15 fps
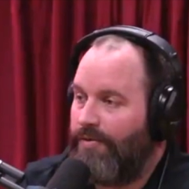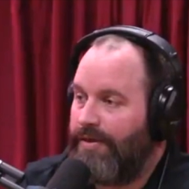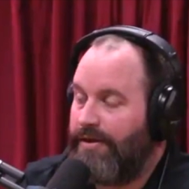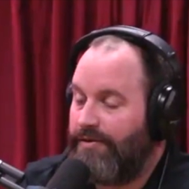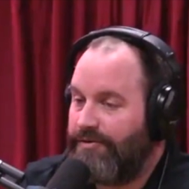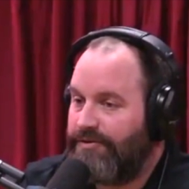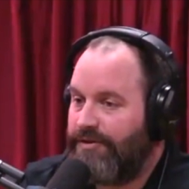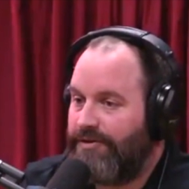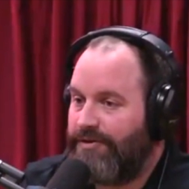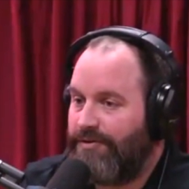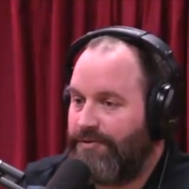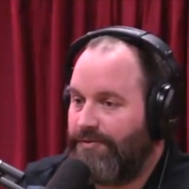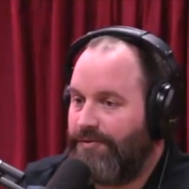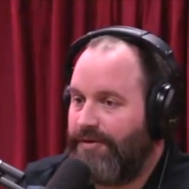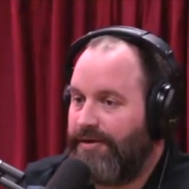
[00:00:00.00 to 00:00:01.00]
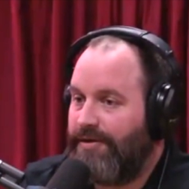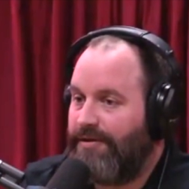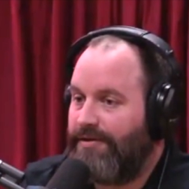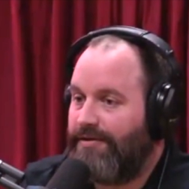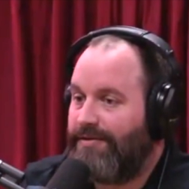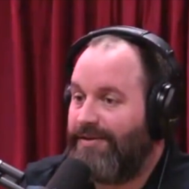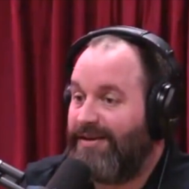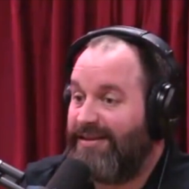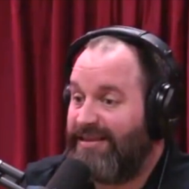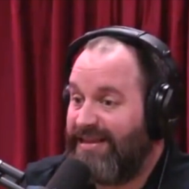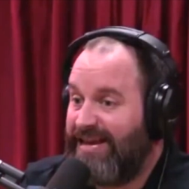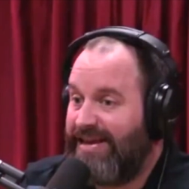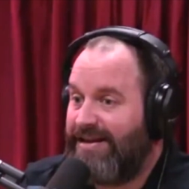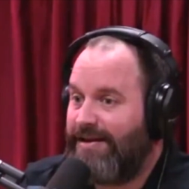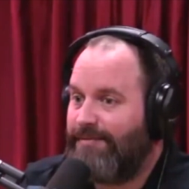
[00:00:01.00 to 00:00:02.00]
they what used do to do the oh the those
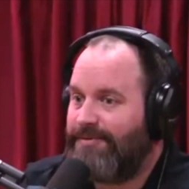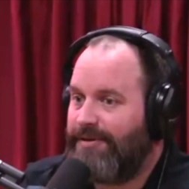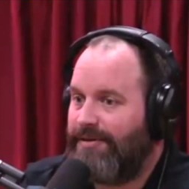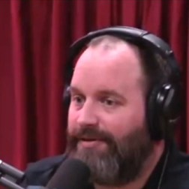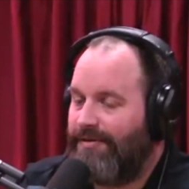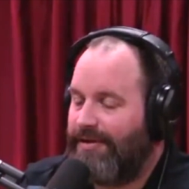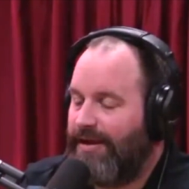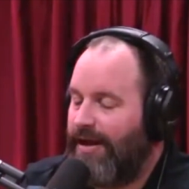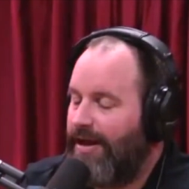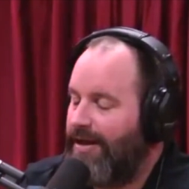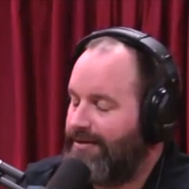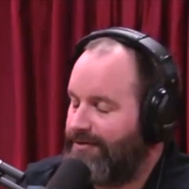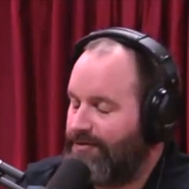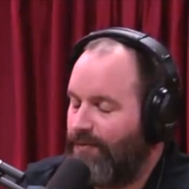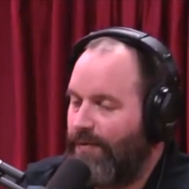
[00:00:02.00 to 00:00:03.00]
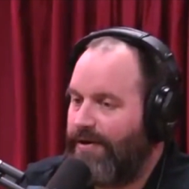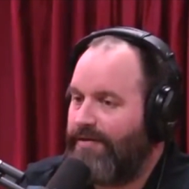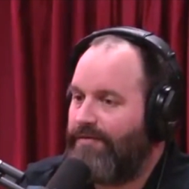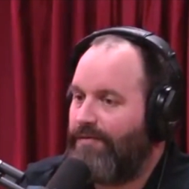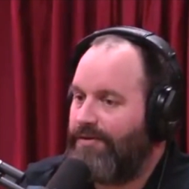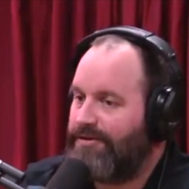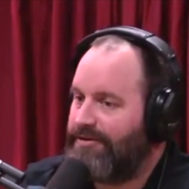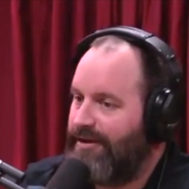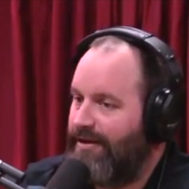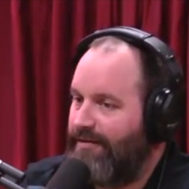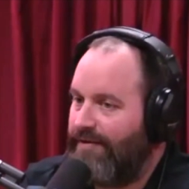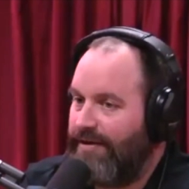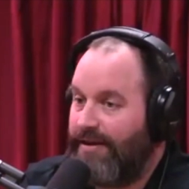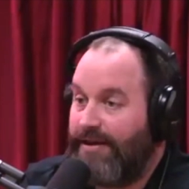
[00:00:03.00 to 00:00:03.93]
twenty four sevens. Yes, twenty four seven.